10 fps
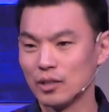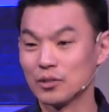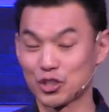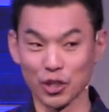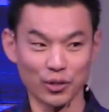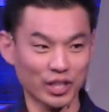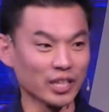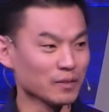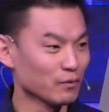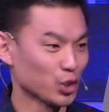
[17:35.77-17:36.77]
The southern
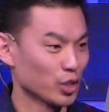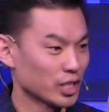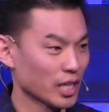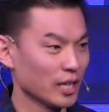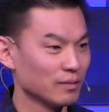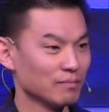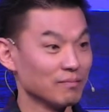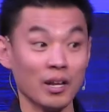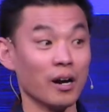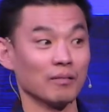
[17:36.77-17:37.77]
kingdom of Judah said,
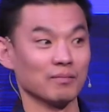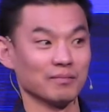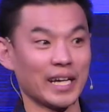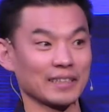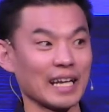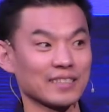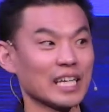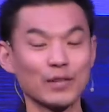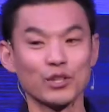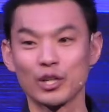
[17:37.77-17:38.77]
no, that's
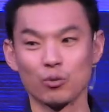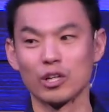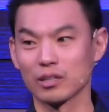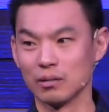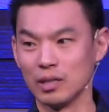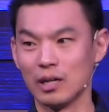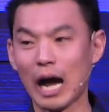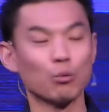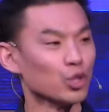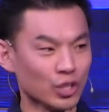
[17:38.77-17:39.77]
not even gonna work.
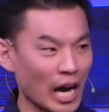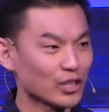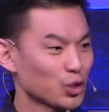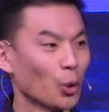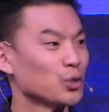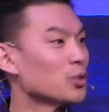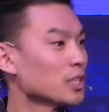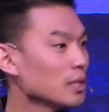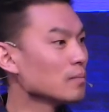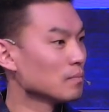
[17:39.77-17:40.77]
I will not join your
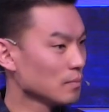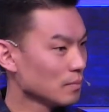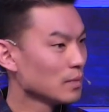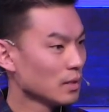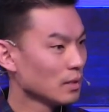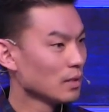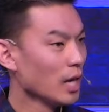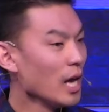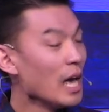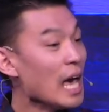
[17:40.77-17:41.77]
team.
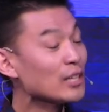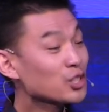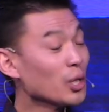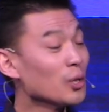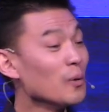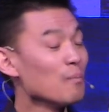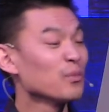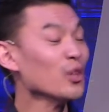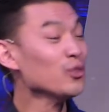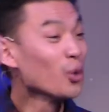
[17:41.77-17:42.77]
And so
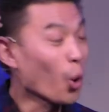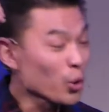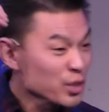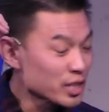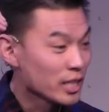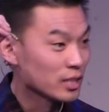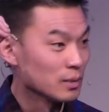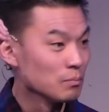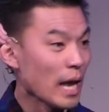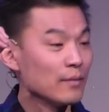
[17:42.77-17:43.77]
the northern
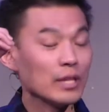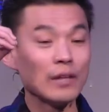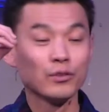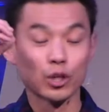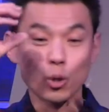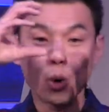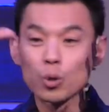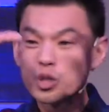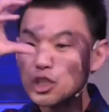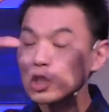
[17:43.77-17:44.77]
kingdom and their
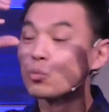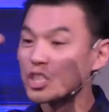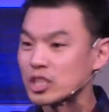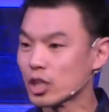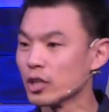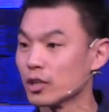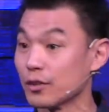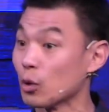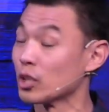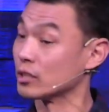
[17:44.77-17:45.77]
coalition with Syria,
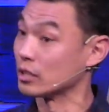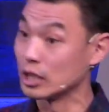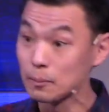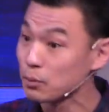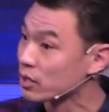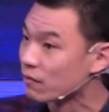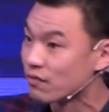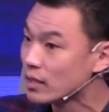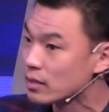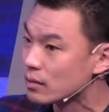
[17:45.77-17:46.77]
they were deeply
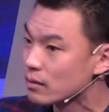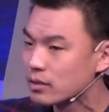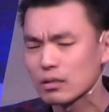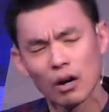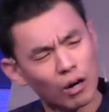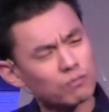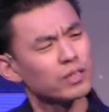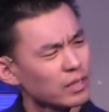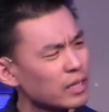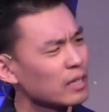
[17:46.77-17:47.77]
offended. They said, oh,
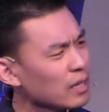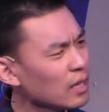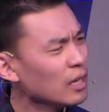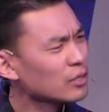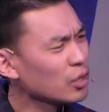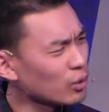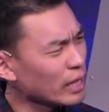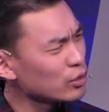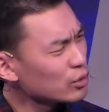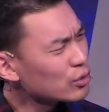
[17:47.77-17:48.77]
really? So
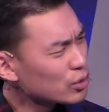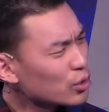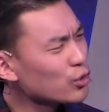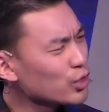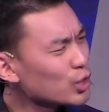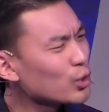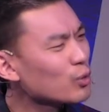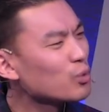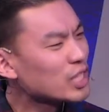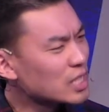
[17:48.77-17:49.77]
you think you
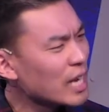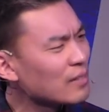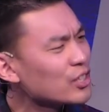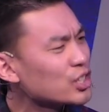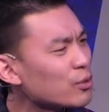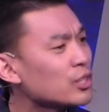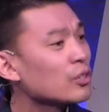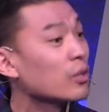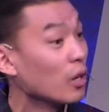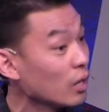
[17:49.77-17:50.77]
can withstand the Assyrians
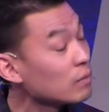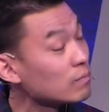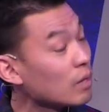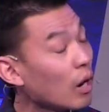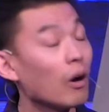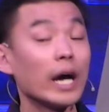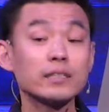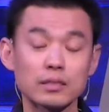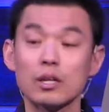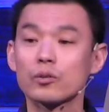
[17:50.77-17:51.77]
on your own? Oh, I
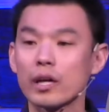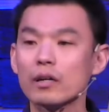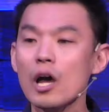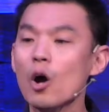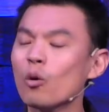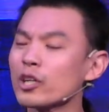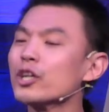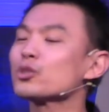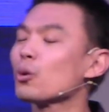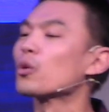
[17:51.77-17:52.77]
see, okay. Well,
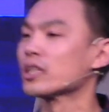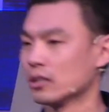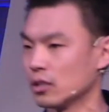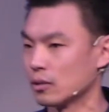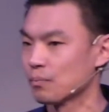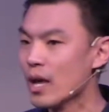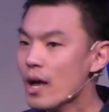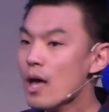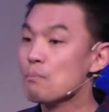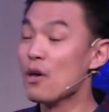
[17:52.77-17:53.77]
here's what we're gonna do.
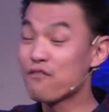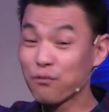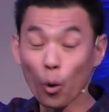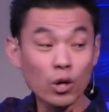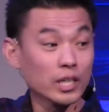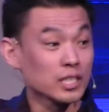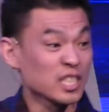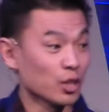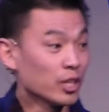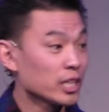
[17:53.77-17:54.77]
Before
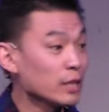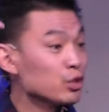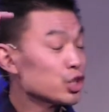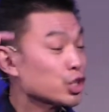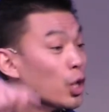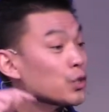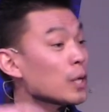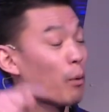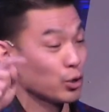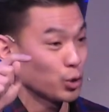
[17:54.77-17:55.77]
Assyria even shows
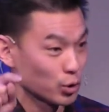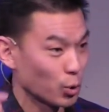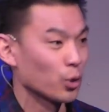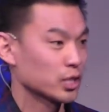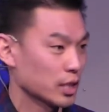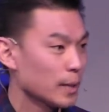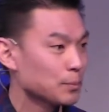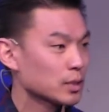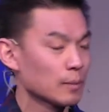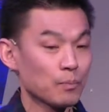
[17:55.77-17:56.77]
up on your
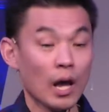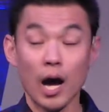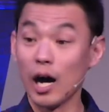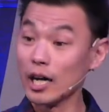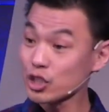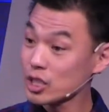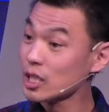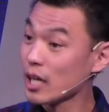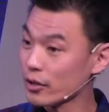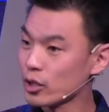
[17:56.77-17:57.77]
doorsteps, us
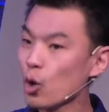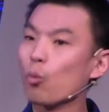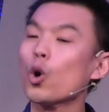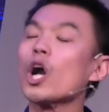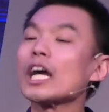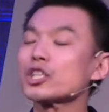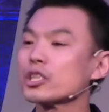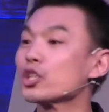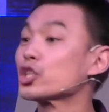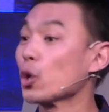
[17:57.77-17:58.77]
together, we're actually
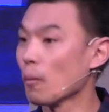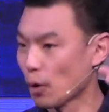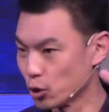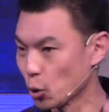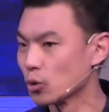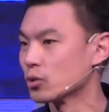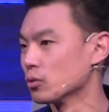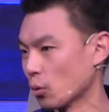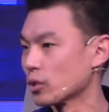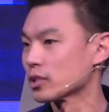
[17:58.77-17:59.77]
gonna show up on your
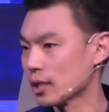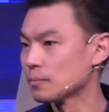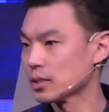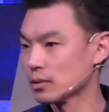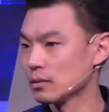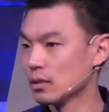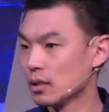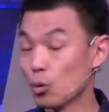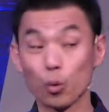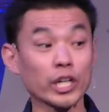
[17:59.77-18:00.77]
doorsteps.
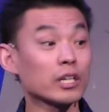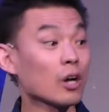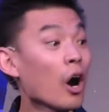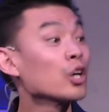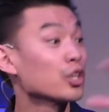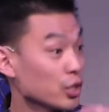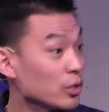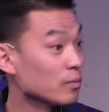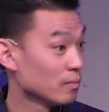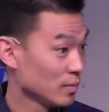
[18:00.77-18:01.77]
We're gonna conquer you.